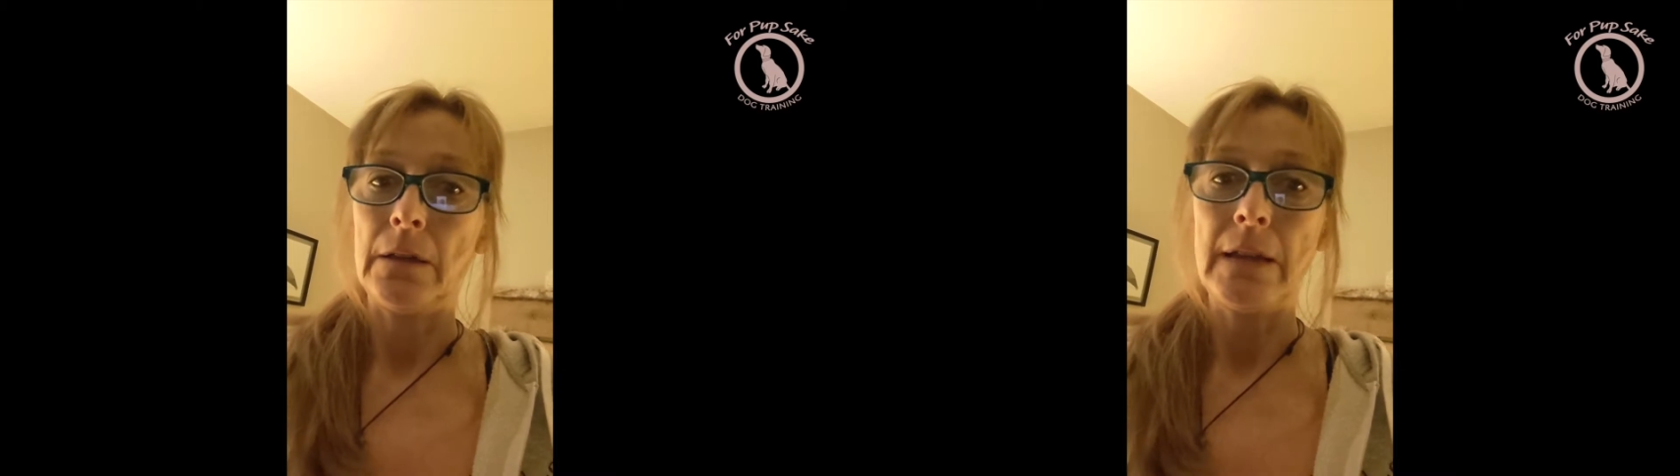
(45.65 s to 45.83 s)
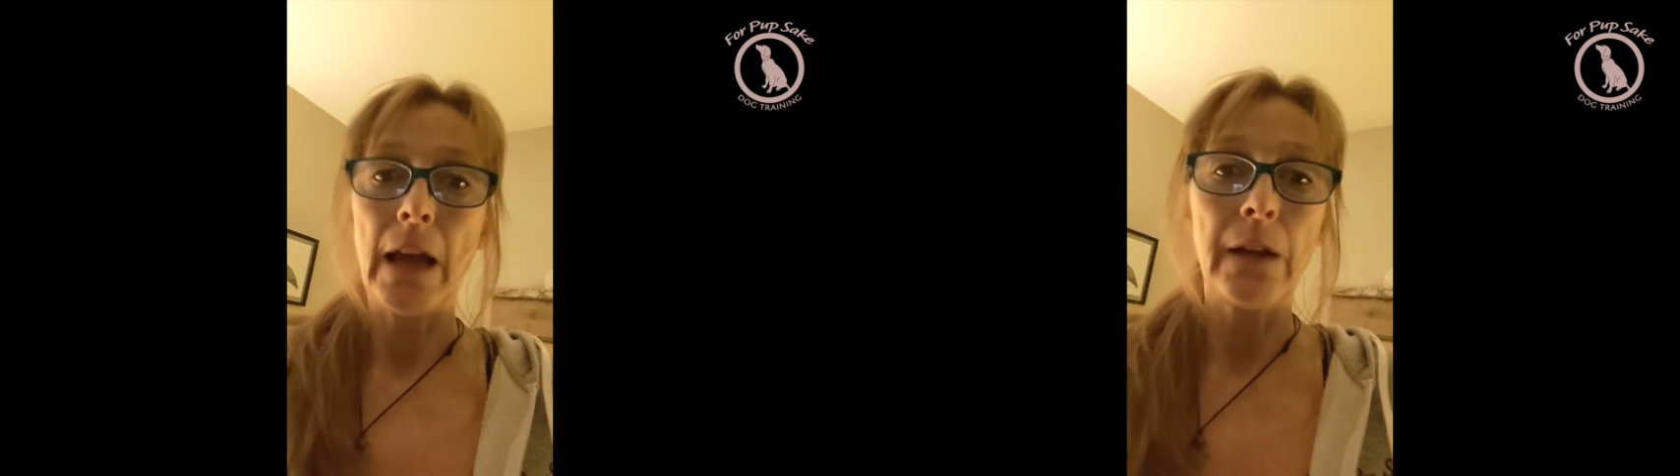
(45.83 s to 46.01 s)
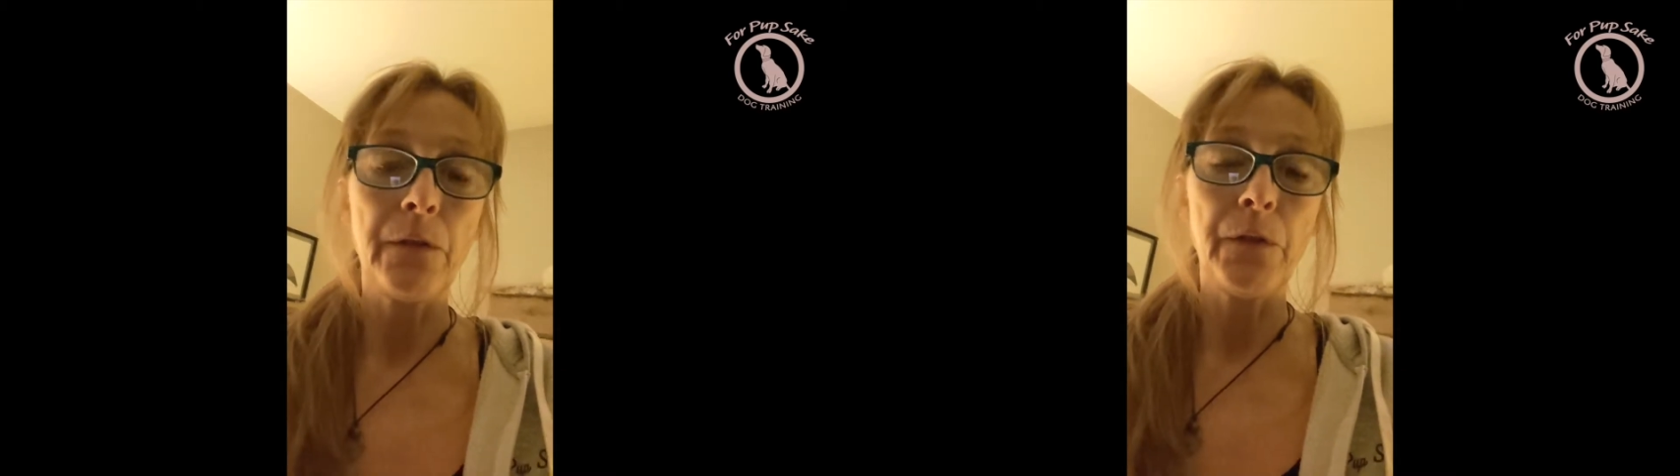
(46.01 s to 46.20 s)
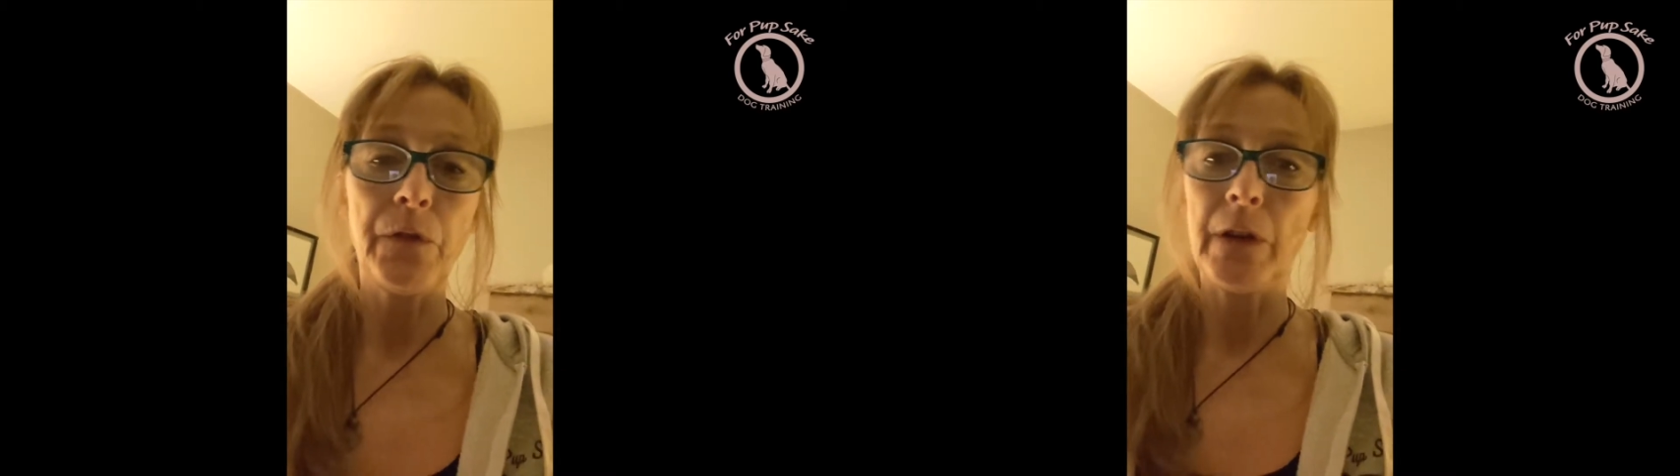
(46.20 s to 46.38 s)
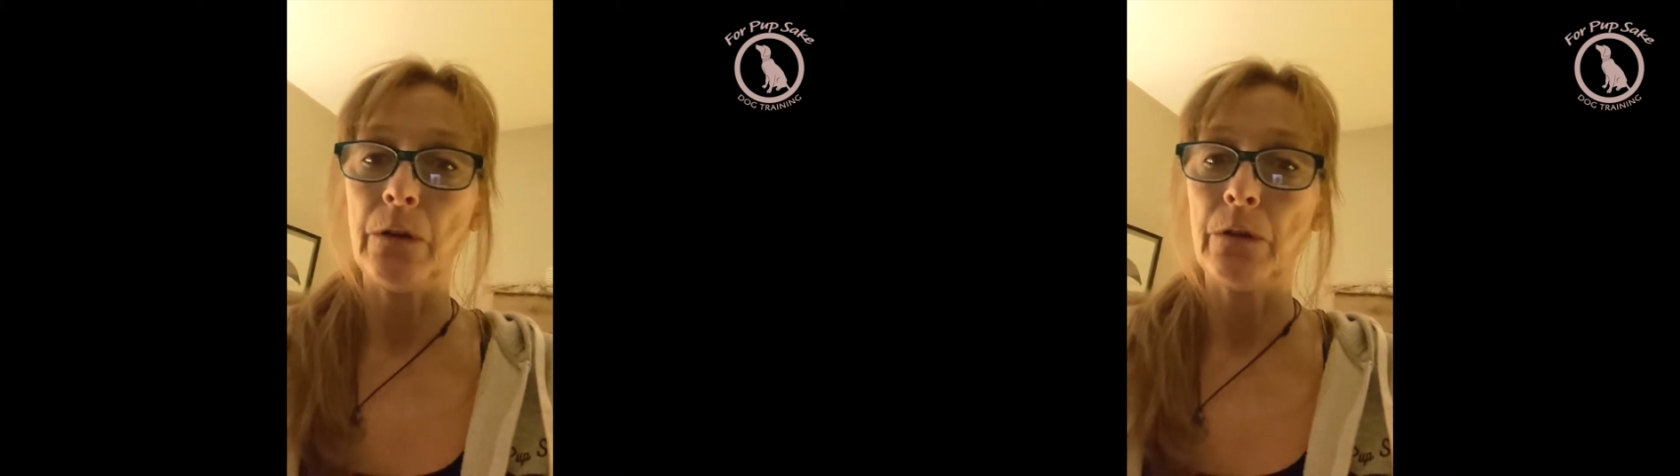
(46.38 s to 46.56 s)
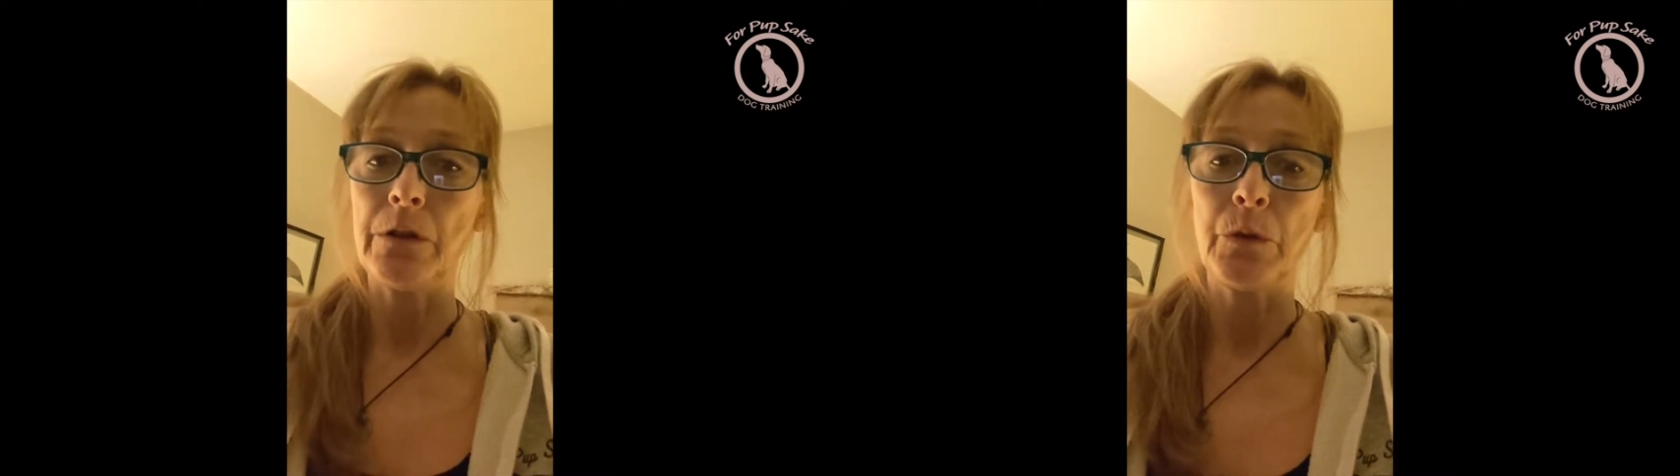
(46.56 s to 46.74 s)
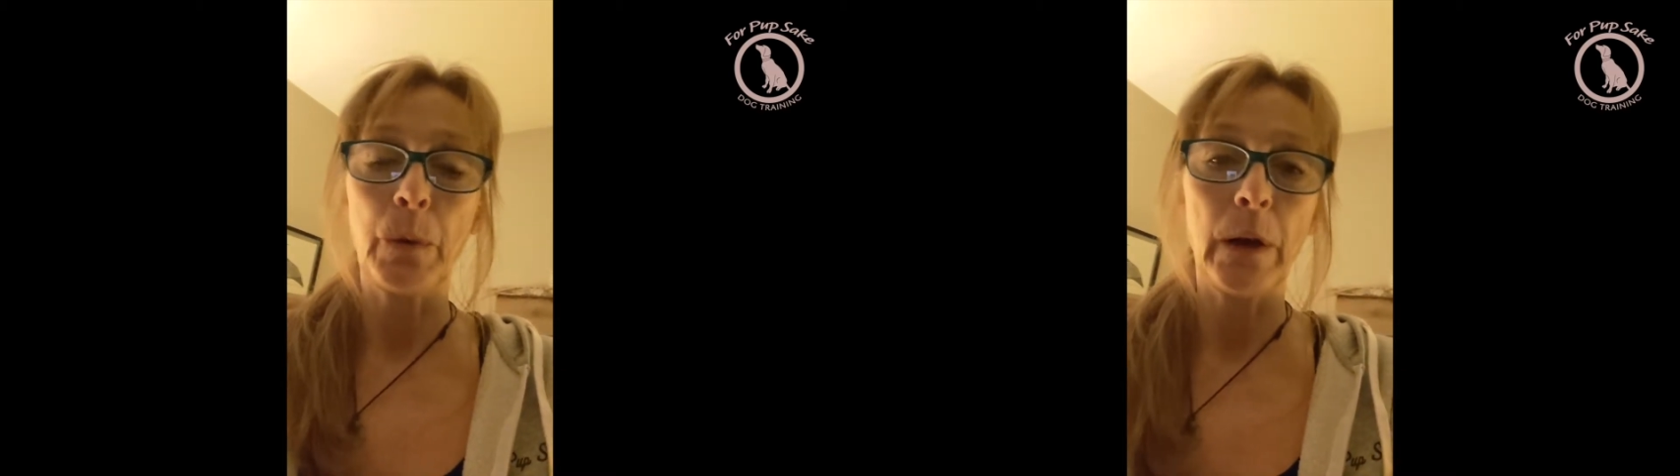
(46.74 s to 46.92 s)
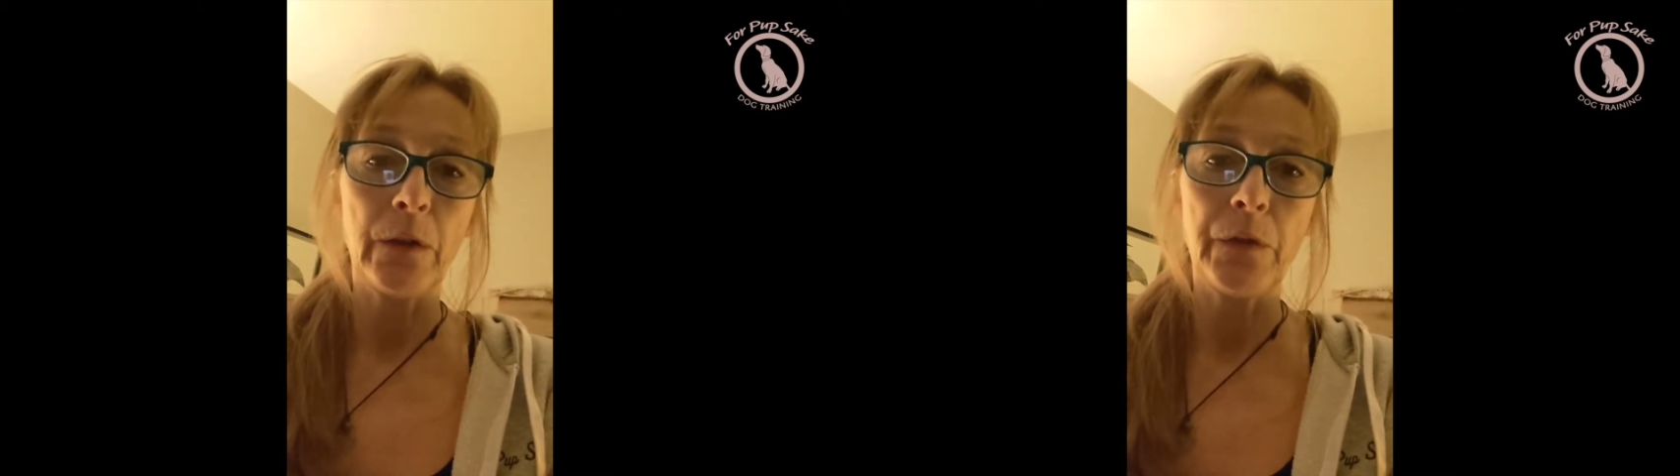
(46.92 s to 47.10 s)
10 feet or
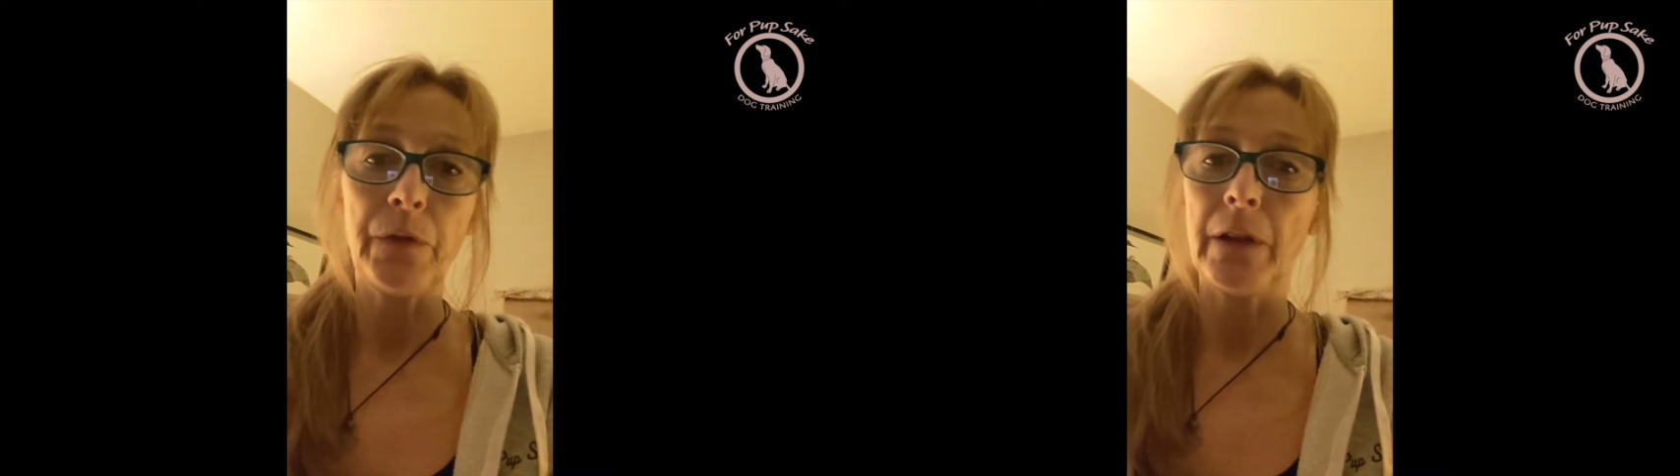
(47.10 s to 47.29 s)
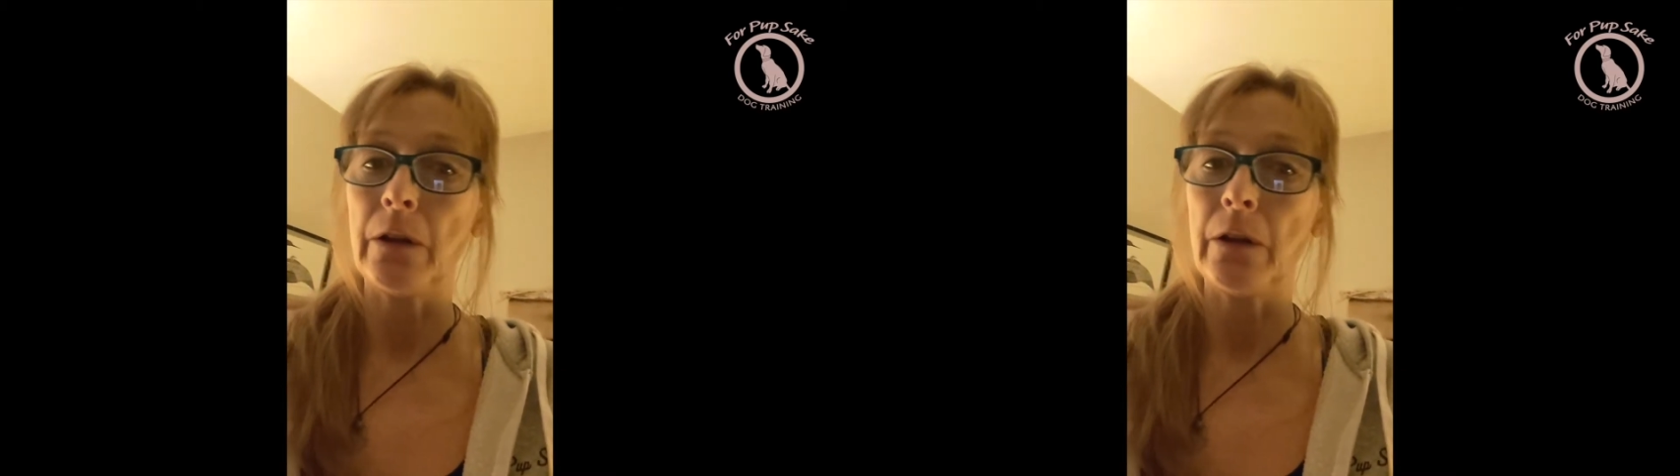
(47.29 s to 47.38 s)
12 feet